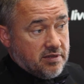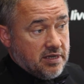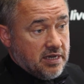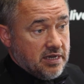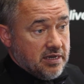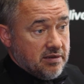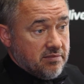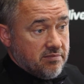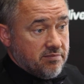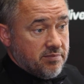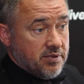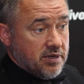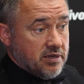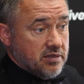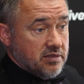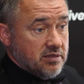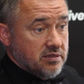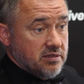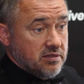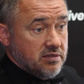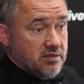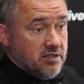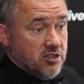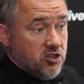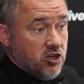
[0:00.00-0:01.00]
but
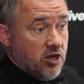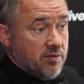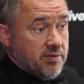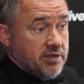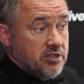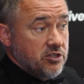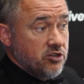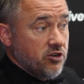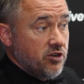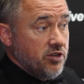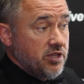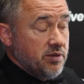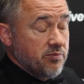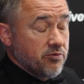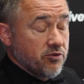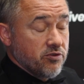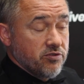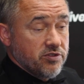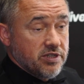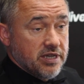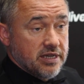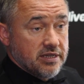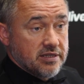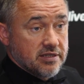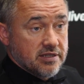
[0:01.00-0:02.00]
you know, I'm enjoying the
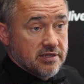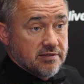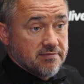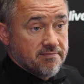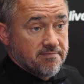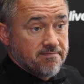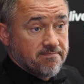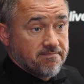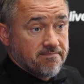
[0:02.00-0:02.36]
process.